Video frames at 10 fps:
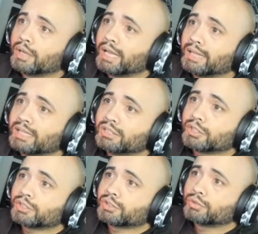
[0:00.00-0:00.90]
And that's
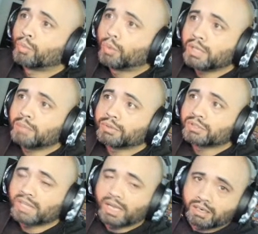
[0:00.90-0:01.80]
just
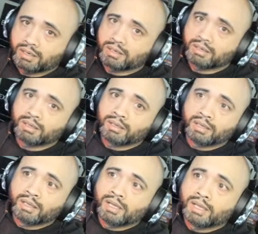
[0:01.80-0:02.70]
20%.
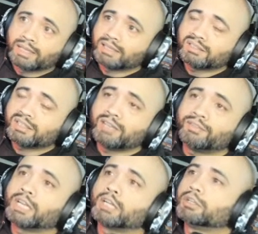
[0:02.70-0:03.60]
That doesn't even
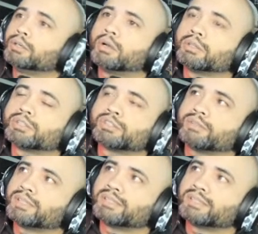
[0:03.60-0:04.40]
include all the stuff that's